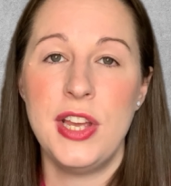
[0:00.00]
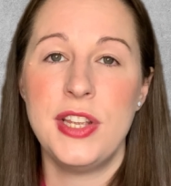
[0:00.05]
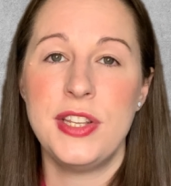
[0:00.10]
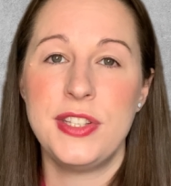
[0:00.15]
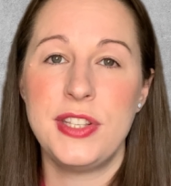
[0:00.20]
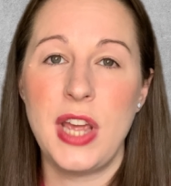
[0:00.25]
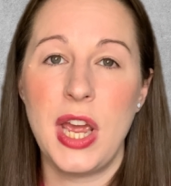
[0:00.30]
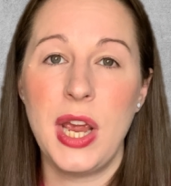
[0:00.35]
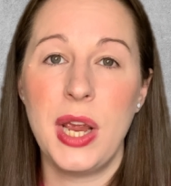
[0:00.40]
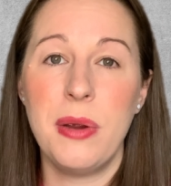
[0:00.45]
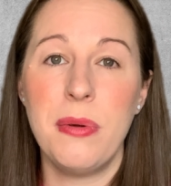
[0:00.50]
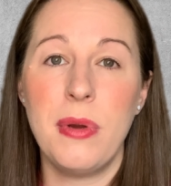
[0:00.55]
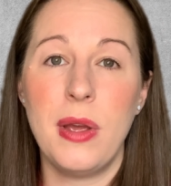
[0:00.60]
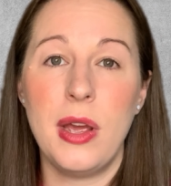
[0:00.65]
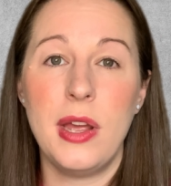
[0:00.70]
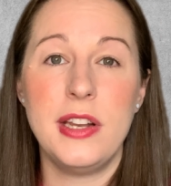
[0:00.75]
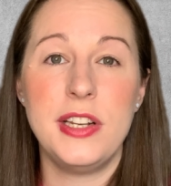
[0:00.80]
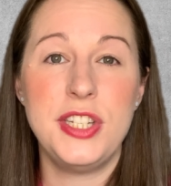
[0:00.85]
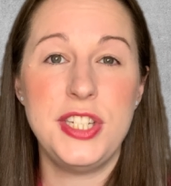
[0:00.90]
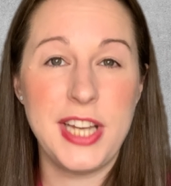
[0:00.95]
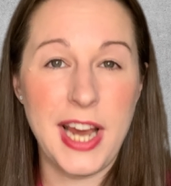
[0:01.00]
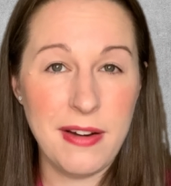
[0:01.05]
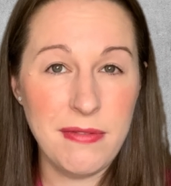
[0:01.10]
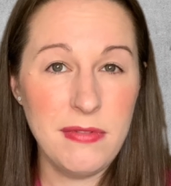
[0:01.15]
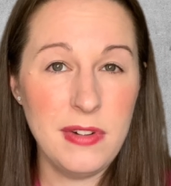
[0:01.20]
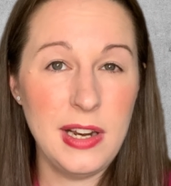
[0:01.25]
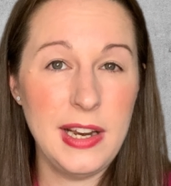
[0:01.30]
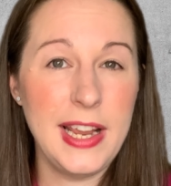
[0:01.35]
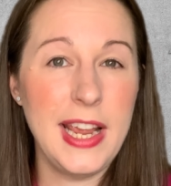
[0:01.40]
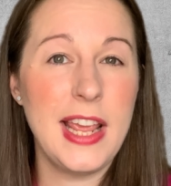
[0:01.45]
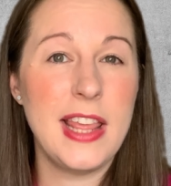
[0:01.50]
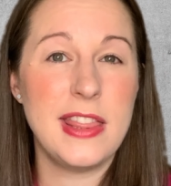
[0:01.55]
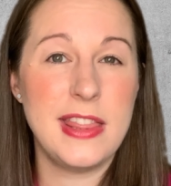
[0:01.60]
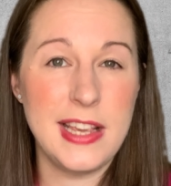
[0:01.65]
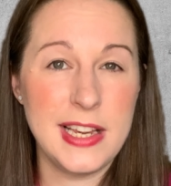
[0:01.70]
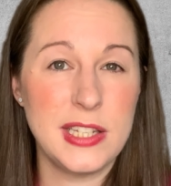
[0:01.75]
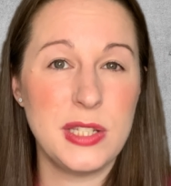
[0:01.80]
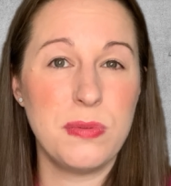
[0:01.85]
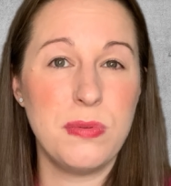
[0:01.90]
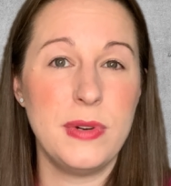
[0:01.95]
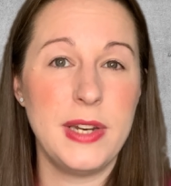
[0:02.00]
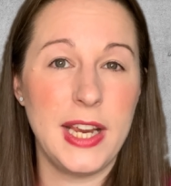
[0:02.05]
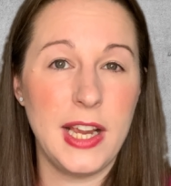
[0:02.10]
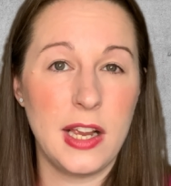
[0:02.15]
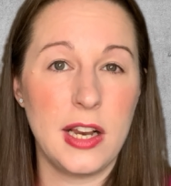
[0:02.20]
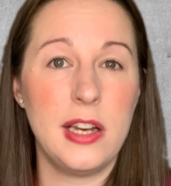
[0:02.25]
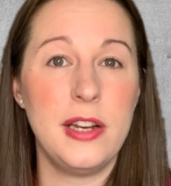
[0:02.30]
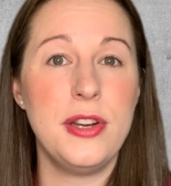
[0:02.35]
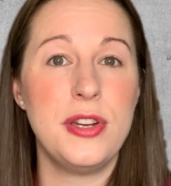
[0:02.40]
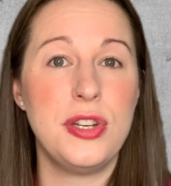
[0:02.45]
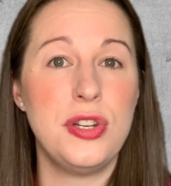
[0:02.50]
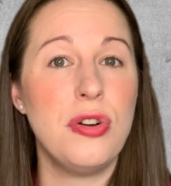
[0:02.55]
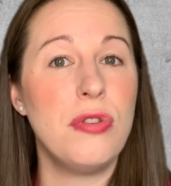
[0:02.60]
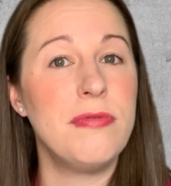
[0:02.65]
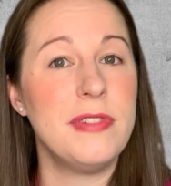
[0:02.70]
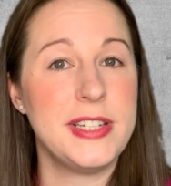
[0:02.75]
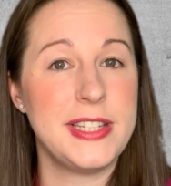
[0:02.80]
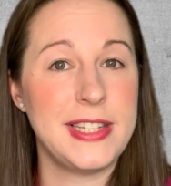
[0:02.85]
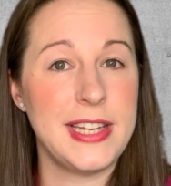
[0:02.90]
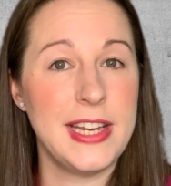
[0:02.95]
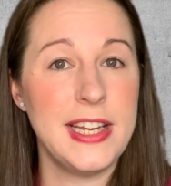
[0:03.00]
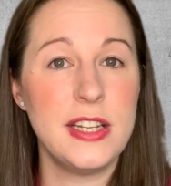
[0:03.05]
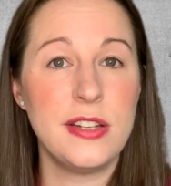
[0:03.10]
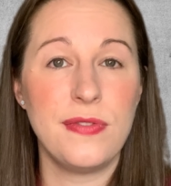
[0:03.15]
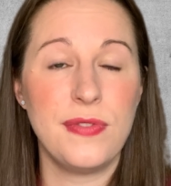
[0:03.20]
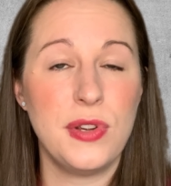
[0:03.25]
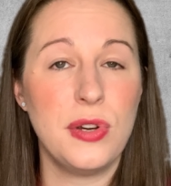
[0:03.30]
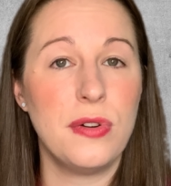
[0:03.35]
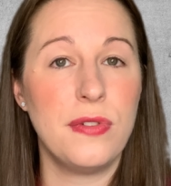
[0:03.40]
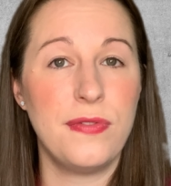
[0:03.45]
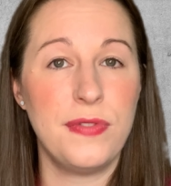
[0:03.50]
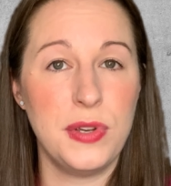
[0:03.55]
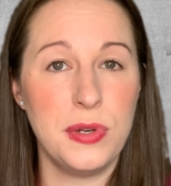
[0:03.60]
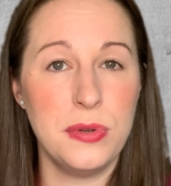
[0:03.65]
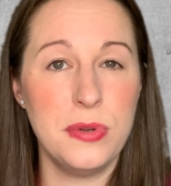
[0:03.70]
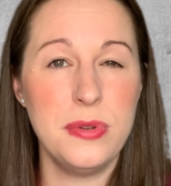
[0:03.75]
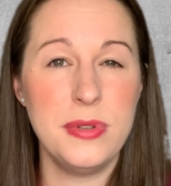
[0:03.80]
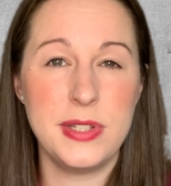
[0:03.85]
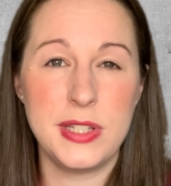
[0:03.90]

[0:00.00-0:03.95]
So generally this would include your receipts for your fuel,